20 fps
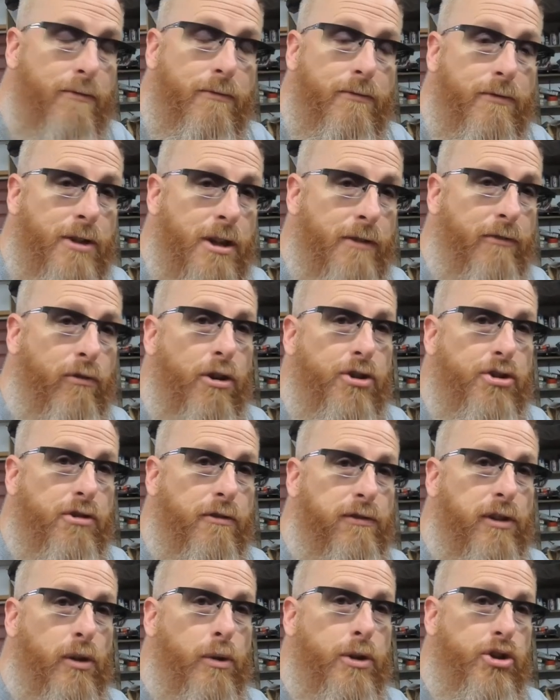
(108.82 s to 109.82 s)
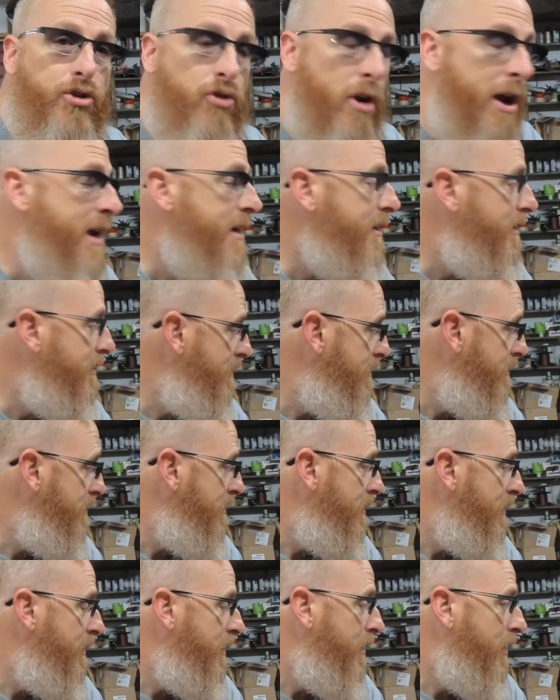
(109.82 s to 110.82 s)
differential fluid drained.
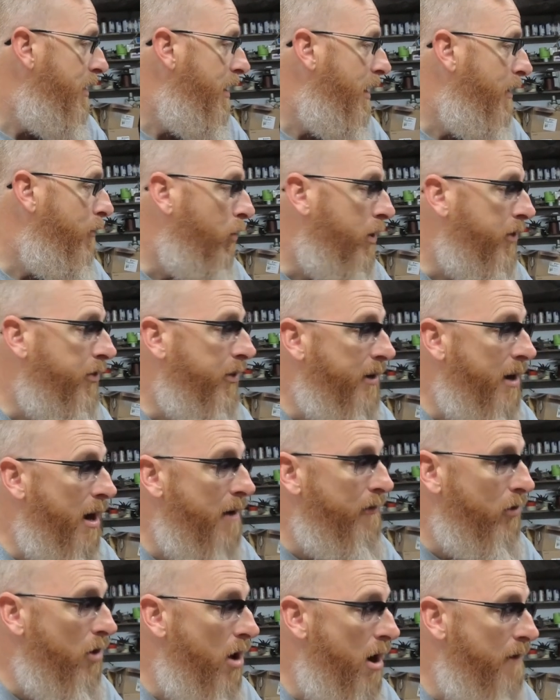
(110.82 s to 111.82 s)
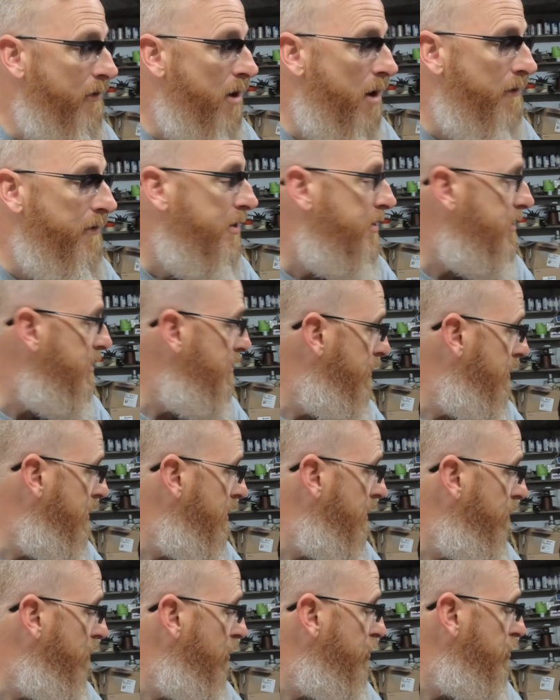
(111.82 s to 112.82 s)
We'll get the cover off, obviously. We'll get the
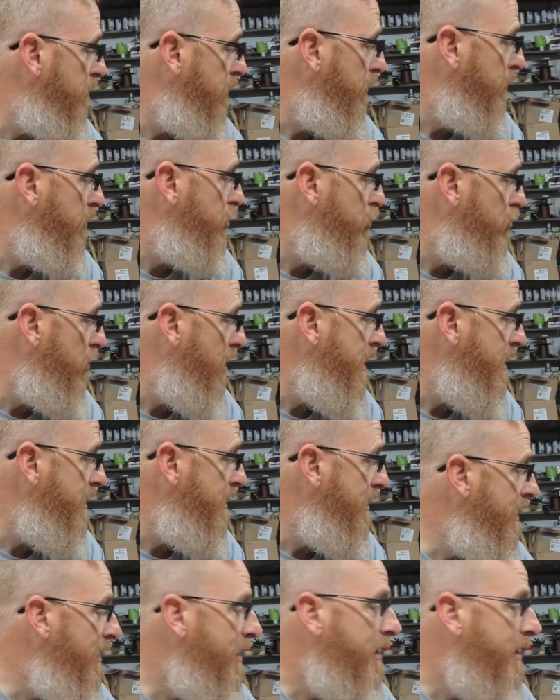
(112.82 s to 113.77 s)
differential fluid drained.